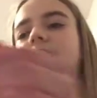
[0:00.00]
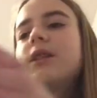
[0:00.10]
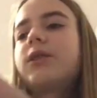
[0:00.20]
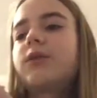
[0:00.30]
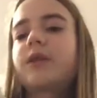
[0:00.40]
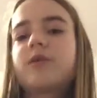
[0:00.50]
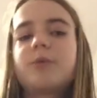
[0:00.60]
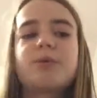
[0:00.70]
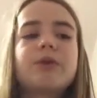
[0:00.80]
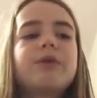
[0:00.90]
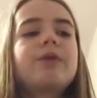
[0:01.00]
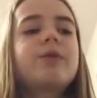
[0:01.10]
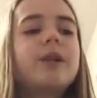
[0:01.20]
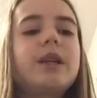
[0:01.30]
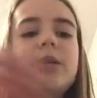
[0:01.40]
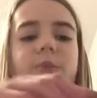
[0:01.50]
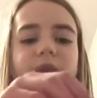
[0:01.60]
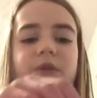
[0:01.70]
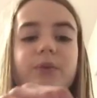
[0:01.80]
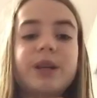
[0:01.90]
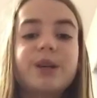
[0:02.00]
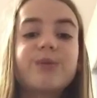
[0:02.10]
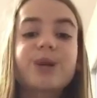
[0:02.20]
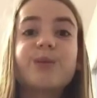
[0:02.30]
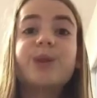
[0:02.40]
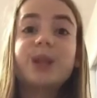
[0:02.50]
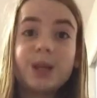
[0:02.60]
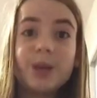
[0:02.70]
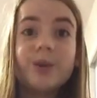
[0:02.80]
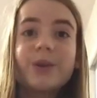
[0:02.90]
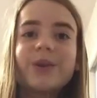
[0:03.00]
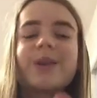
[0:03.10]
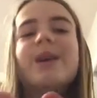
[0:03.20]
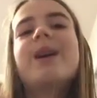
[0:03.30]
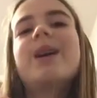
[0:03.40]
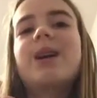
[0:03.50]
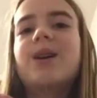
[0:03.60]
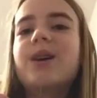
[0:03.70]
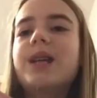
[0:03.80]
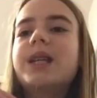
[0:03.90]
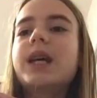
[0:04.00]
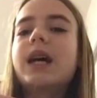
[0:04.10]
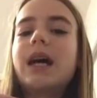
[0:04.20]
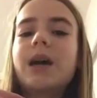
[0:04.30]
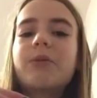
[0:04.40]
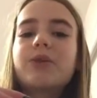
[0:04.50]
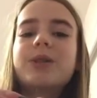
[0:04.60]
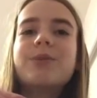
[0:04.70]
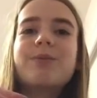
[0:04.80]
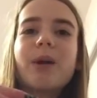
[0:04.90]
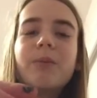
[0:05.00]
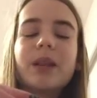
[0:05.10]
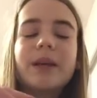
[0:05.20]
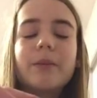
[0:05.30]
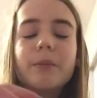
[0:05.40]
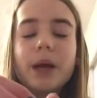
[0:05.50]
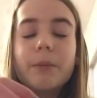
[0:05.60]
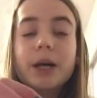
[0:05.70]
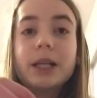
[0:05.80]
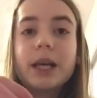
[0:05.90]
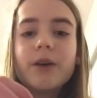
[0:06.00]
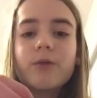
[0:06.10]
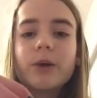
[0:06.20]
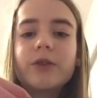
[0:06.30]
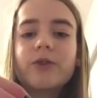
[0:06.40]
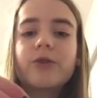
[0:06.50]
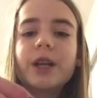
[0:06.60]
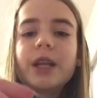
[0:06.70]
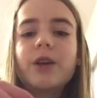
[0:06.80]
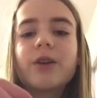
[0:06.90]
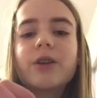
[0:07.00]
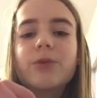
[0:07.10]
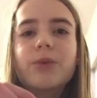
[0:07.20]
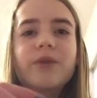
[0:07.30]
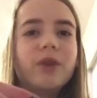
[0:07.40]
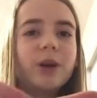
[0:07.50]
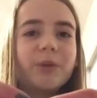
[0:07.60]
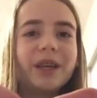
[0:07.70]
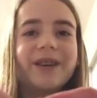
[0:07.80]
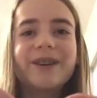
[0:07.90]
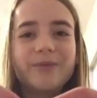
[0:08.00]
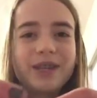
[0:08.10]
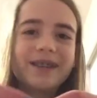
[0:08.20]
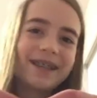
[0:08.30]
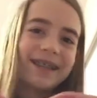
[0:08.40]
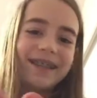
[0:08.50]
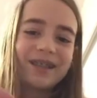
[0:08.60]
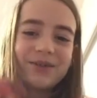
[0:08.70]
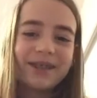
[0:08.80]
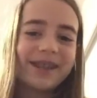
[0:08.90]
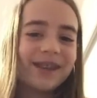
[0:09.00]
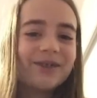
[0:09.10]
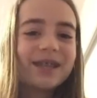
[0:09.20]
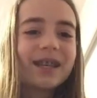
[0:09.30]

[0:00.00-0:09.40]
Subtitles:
They don't have to be perfect right now, because right now we're going to make the ears. And I'm going to make my bunny have one straight ear and then one floppy ear, because I think that's really cute.